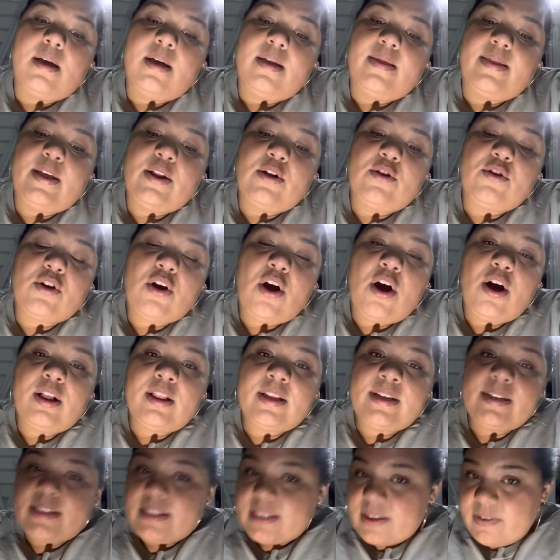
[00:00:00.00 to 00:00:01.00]
They don't call
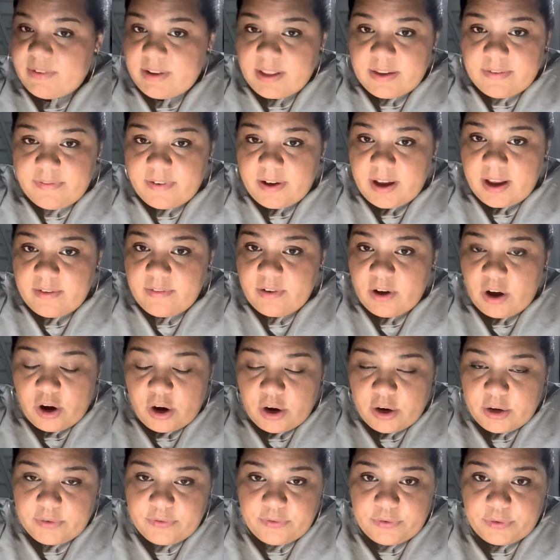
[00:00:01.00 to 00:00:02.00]
it 75
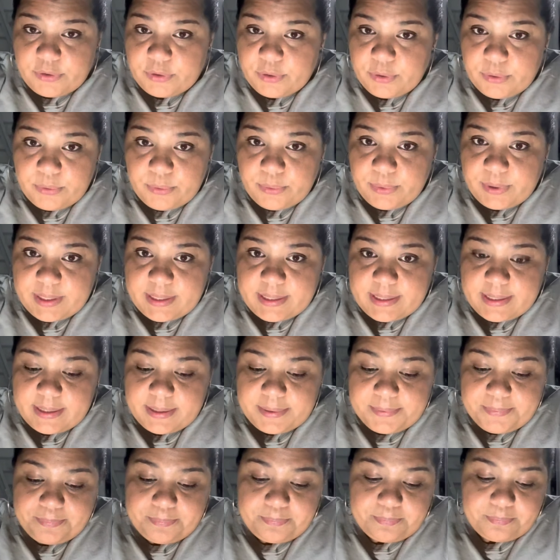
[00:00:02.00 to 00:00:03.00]
hard for no
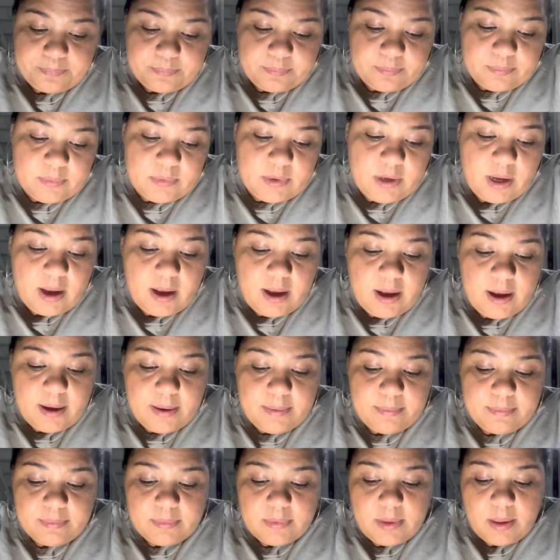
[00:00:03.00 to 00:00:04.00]
reason.
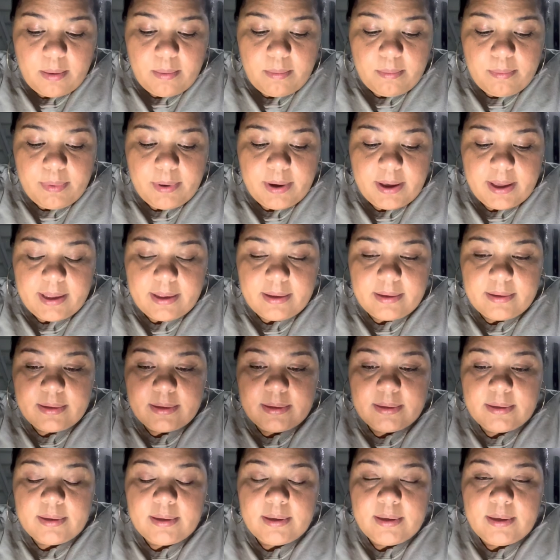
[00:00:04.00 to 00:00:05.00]
But
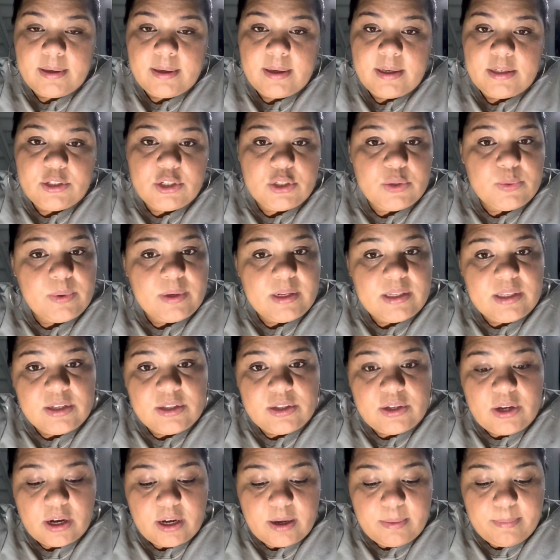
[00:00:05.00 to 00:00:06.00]
just wanted to
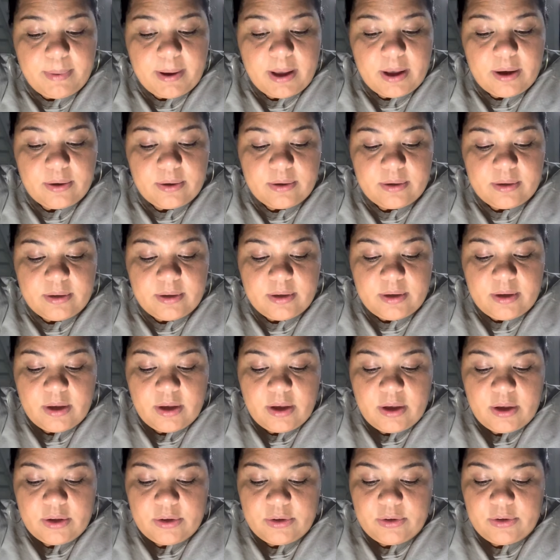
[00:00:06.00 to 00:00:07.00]
talk about,
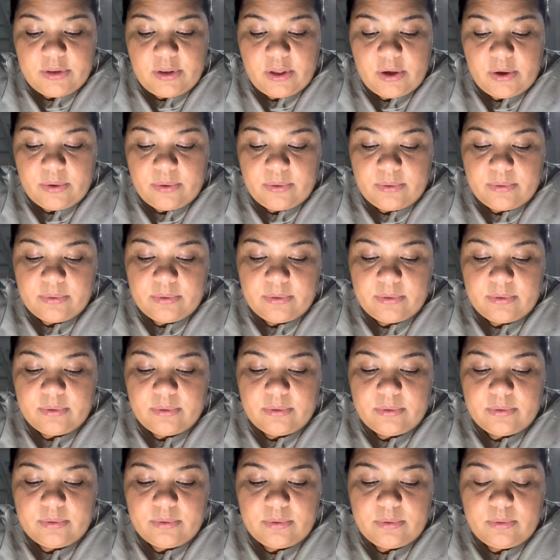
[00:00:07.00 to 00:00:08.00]
you know,
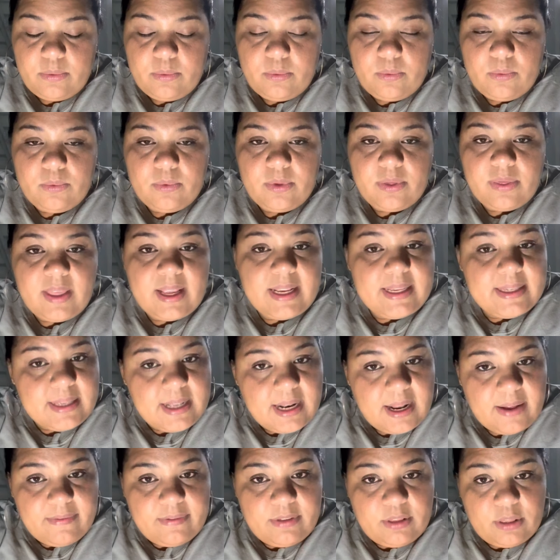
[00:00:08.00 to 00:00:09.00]
things
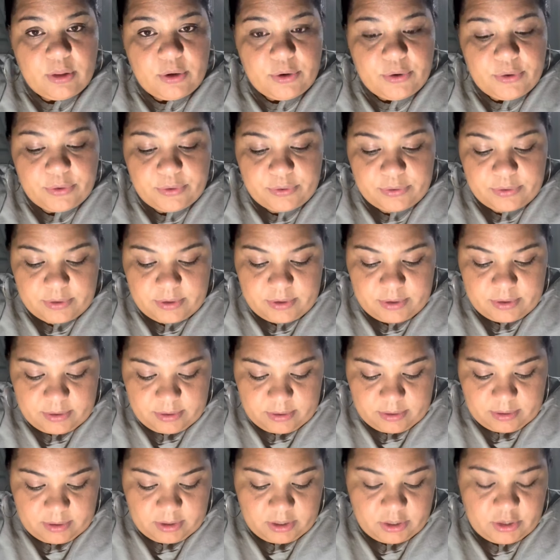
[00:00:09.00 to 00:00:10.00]
that I've learned,
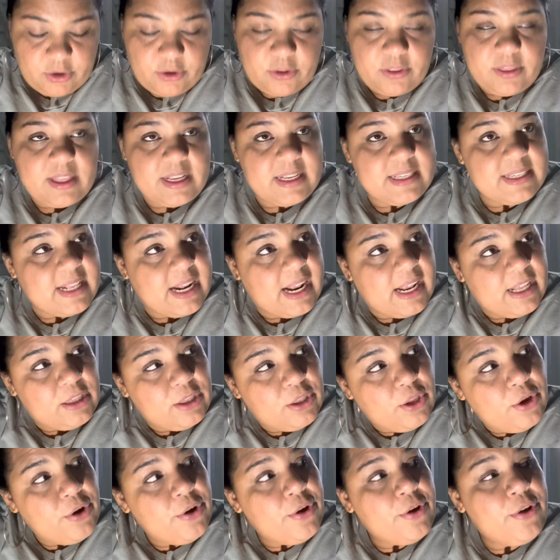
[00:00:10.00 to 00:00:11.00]
you know, things that I
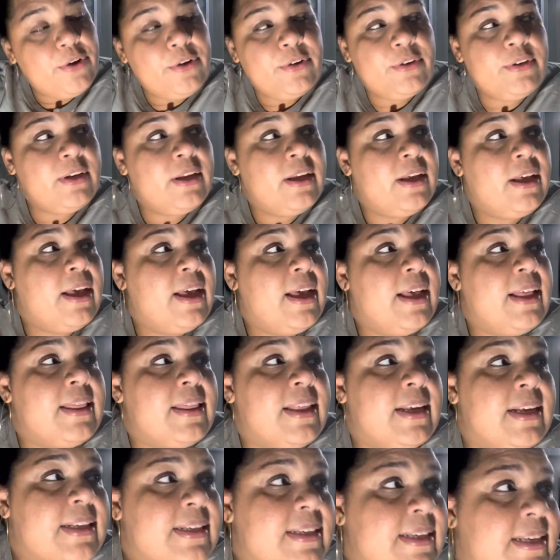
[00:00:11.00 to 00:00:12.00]
learned,
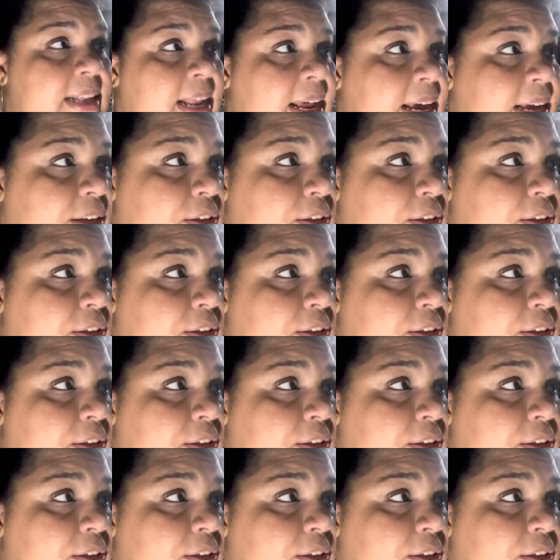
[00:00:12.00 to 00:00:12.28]
things that I